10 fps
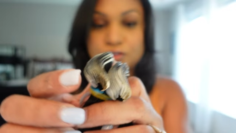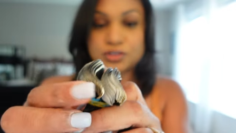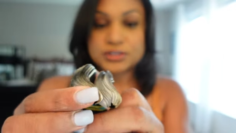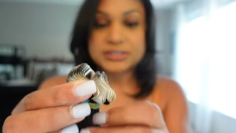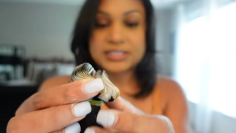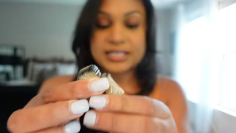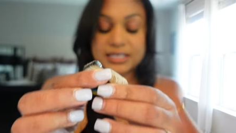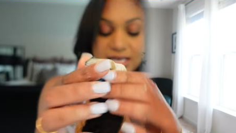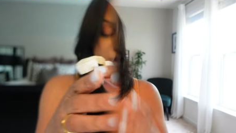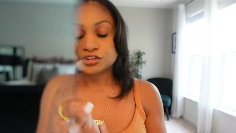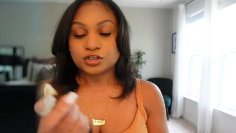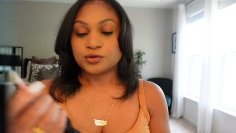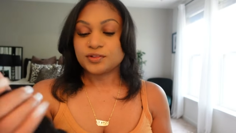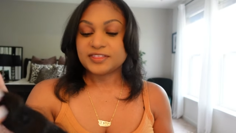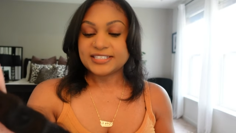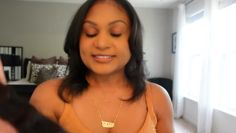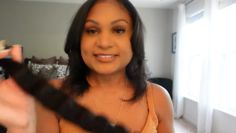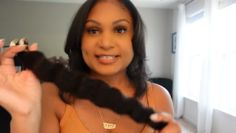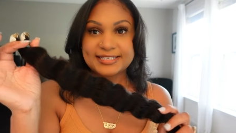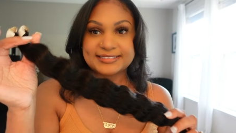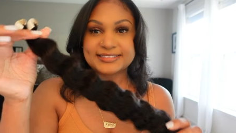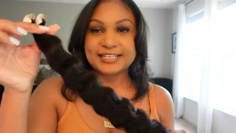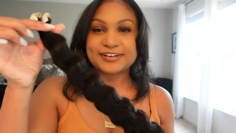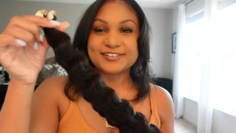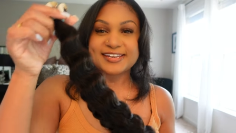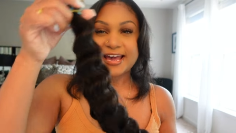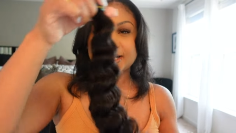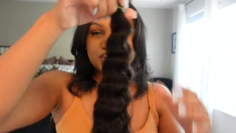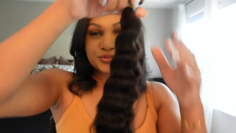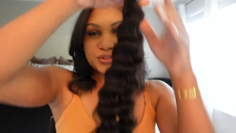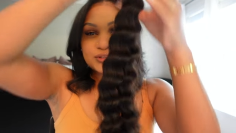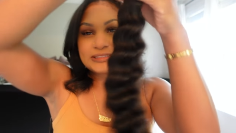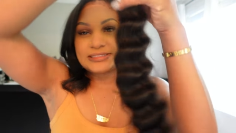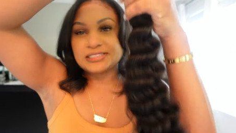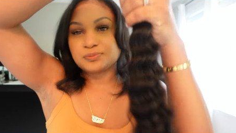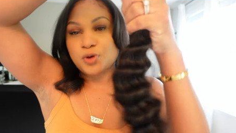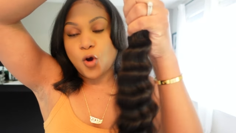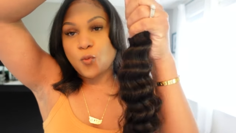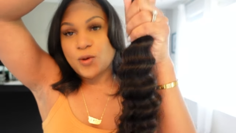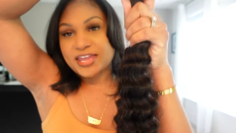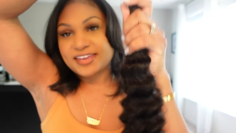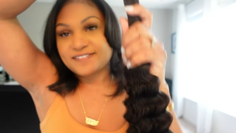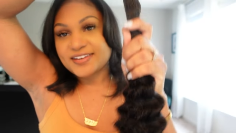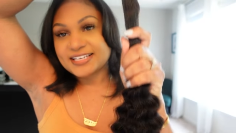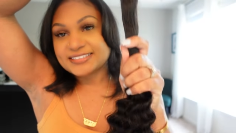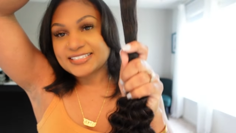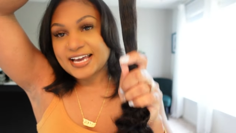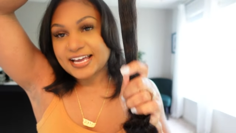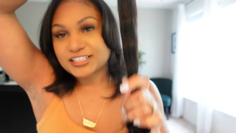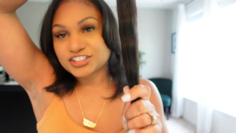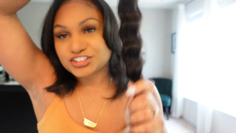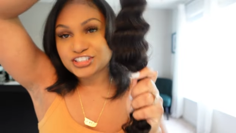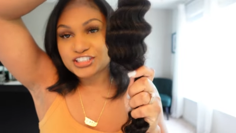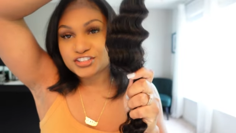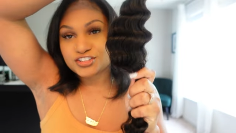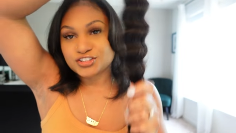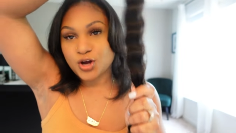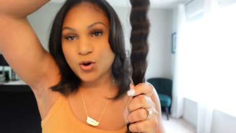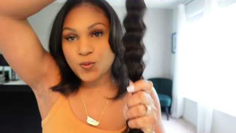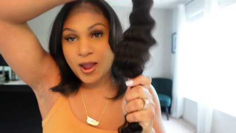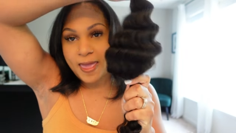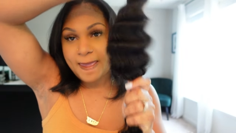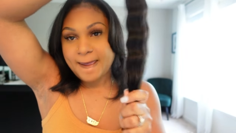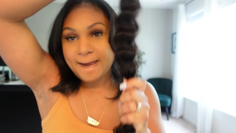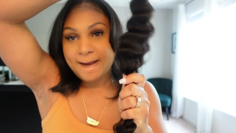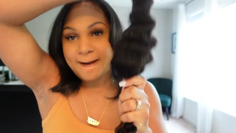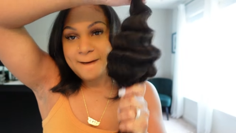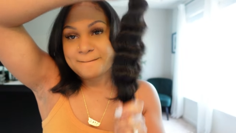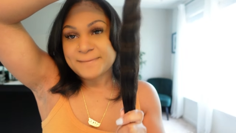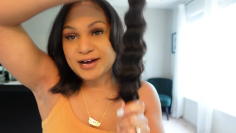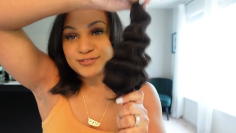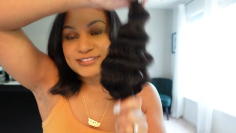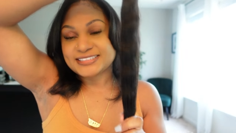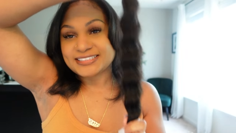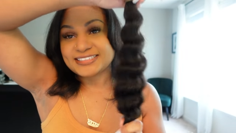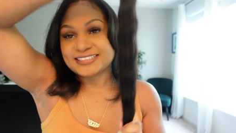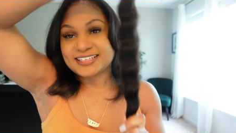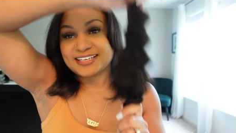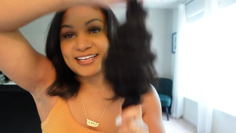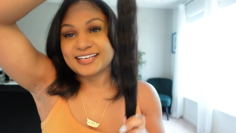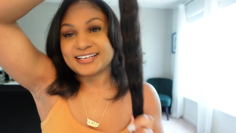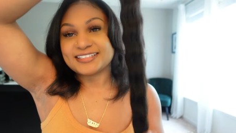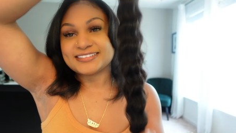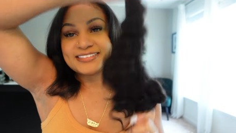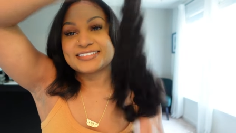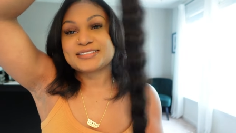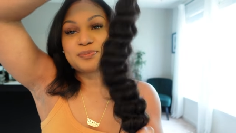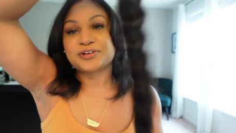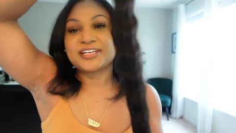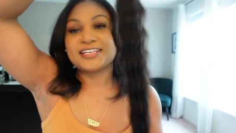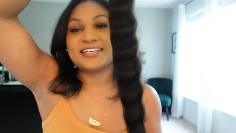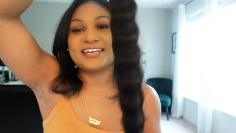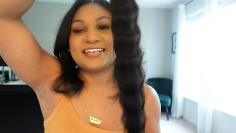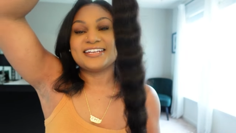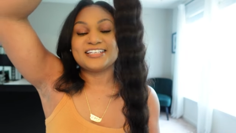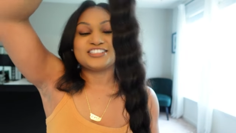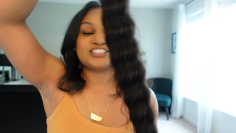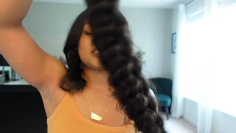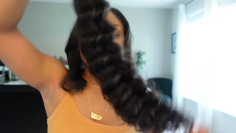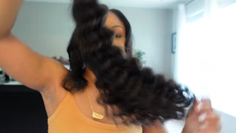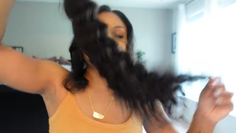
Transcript: looks like. So this is their natural deep wave texture. It's so bouncy and springy and it just